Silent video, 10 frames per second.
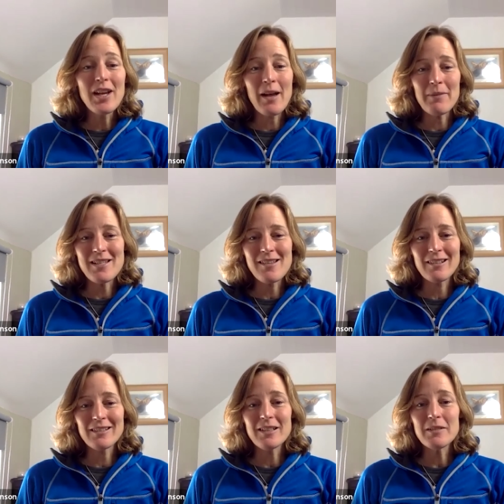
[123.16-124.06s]
to get me
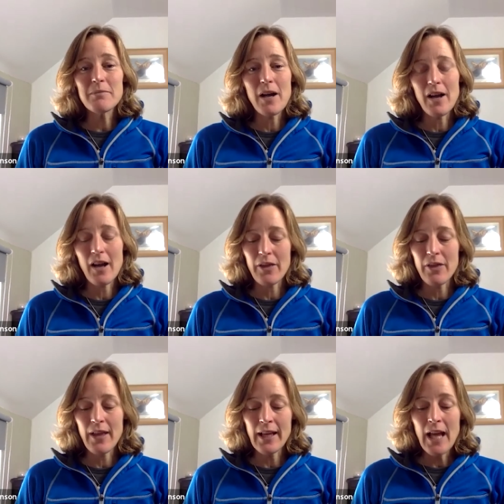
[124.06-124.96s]
started, but I
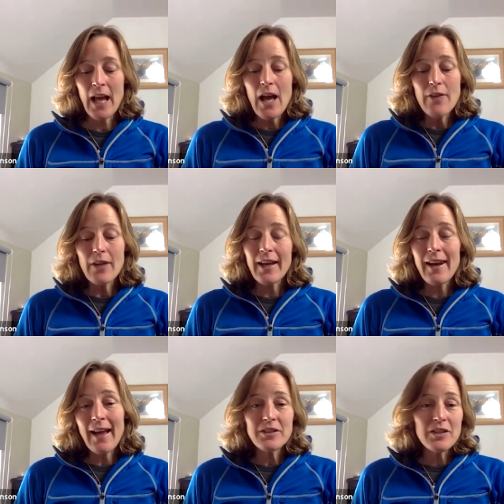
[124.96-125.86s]
think the
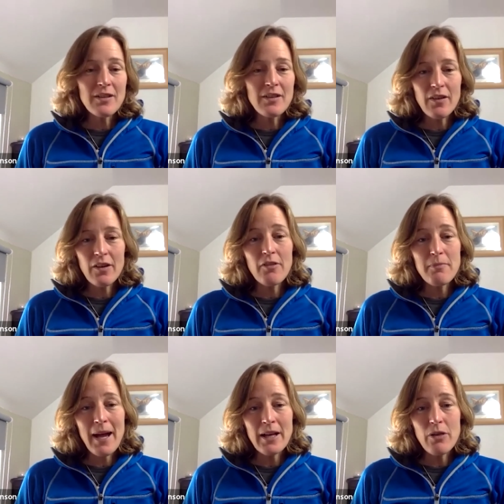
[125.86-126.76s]
connections that I've
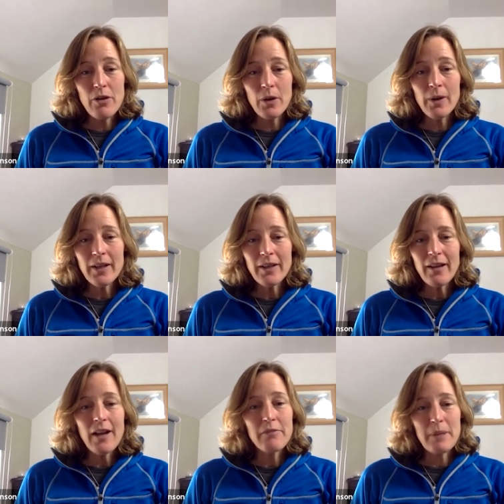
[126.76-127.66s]
made through it
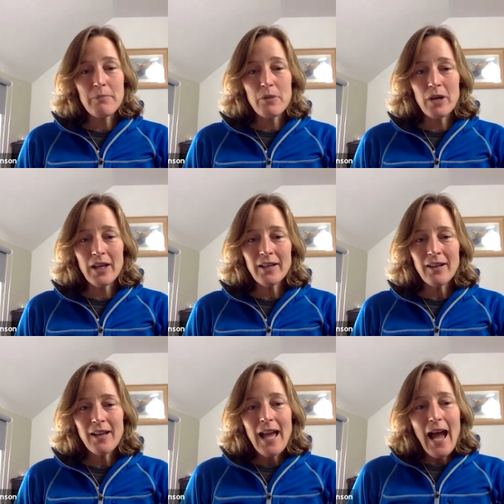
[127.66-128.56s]
have been brilliant.
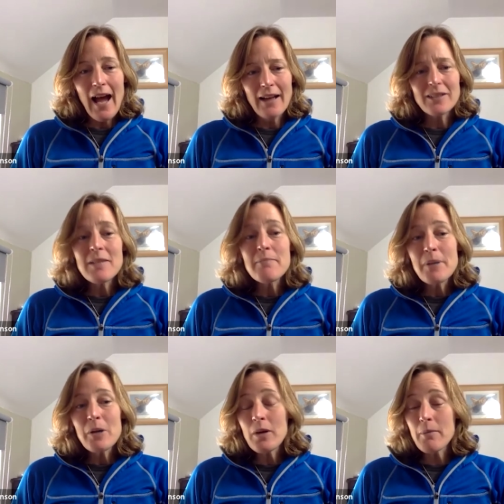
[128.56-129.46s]
Actually
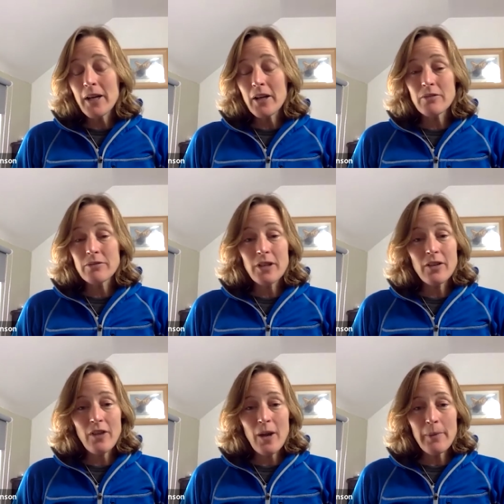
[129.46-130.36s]
building my
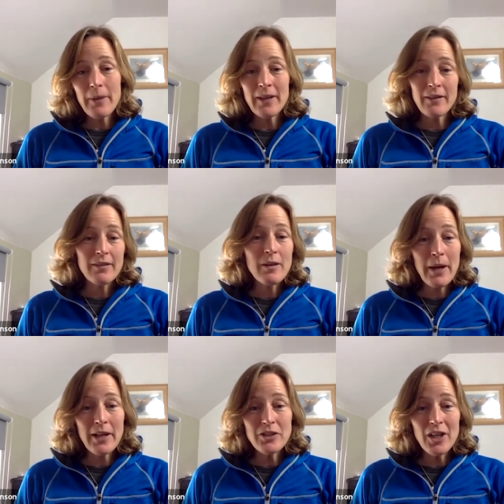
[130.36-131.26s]
confidence up in the
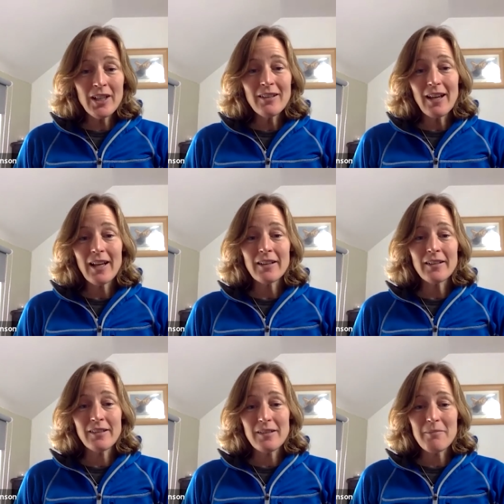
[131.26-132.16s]
pitching
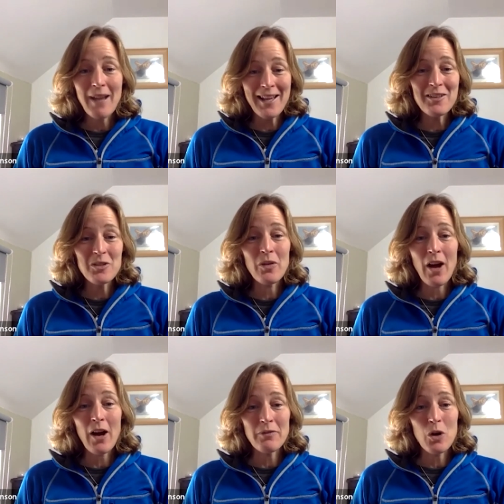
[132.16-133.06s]
and making sure
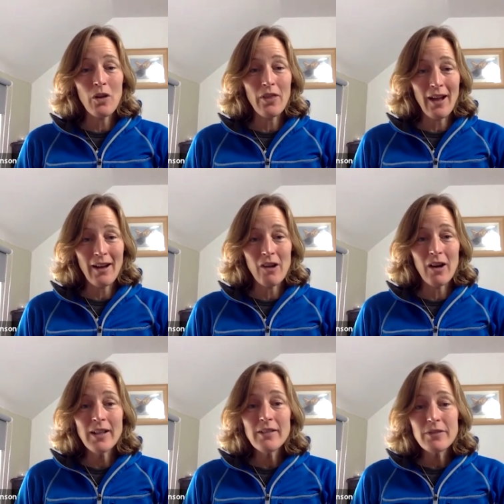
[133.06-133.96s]
that I've got that
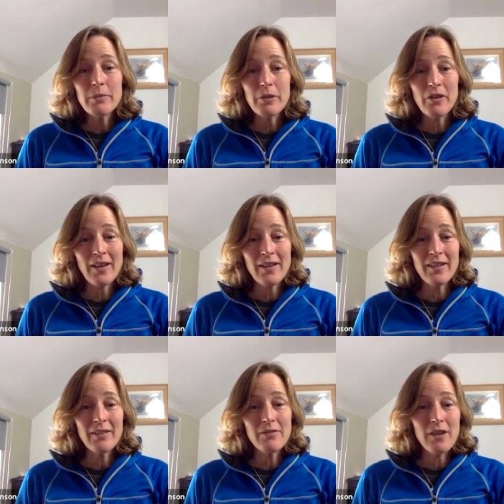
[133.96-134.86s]
right for
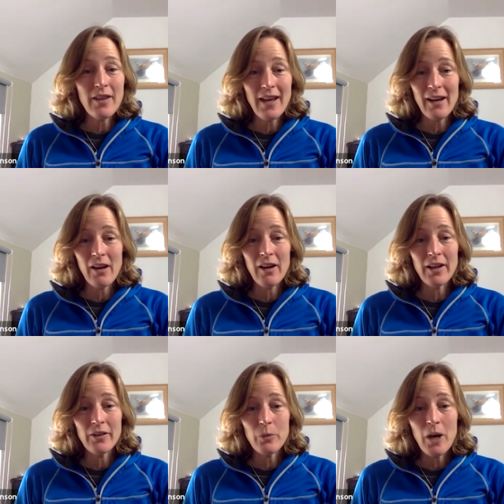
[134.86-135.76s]
presenting further down the
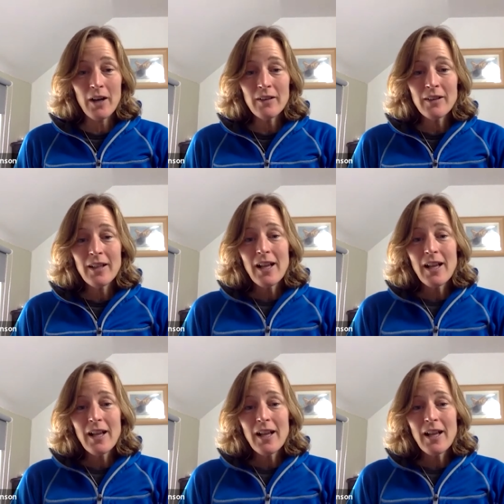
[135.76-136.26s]
line as well.